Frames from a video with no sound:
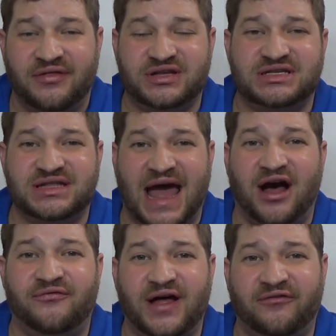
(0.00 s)
This is the
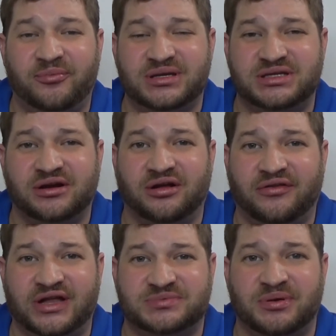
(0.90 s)
alfalfa material
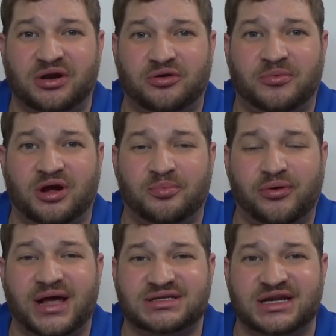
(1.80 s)
that's been
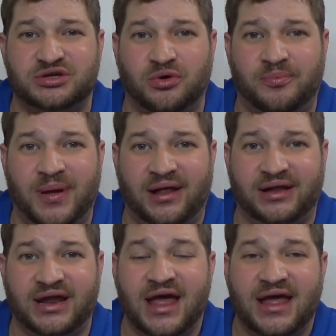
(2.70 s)
compressed into a
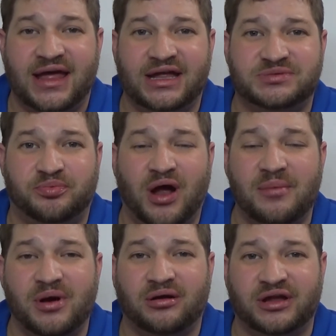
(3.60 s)
pellet. It's
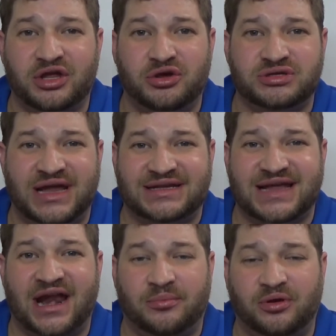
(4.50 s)
primarily used as
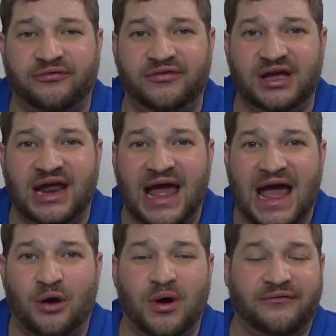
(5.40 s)
animal feed,
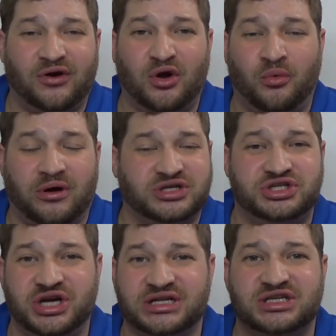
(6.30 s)
however it works
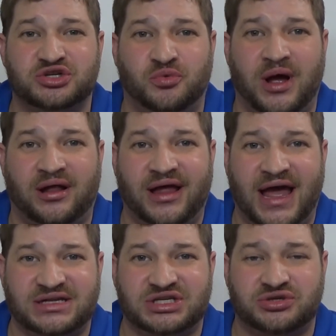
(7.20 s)
just as well
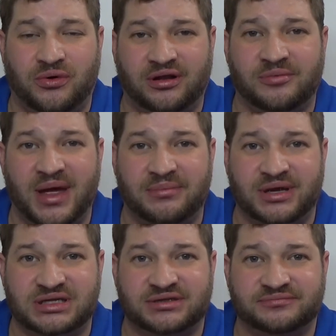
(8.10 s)
as a soil
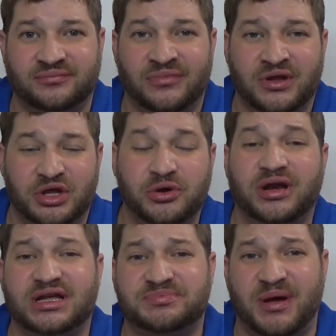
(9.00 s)
amendment. You
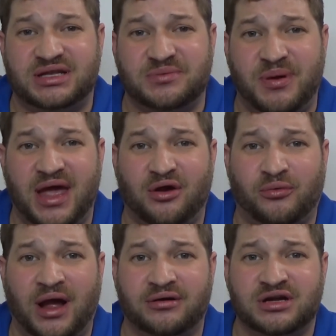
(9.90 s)
can expect to pay
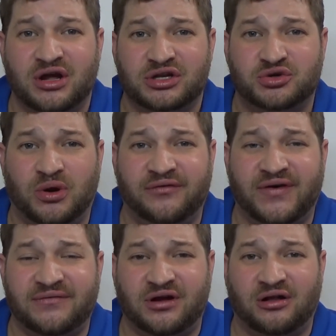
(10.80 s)
around
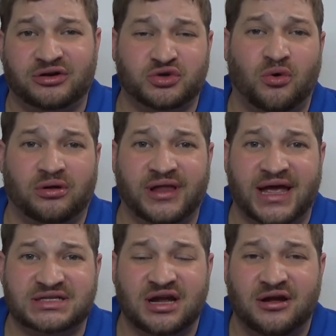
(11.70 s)
$25 or
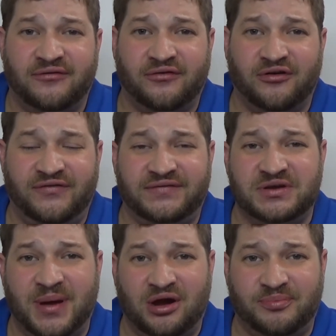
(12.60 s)
less for a
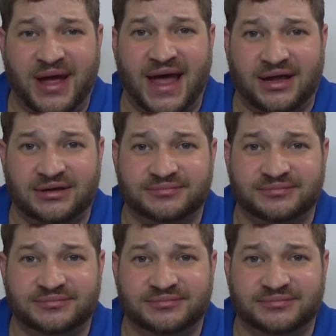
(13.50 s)
50-pound bag.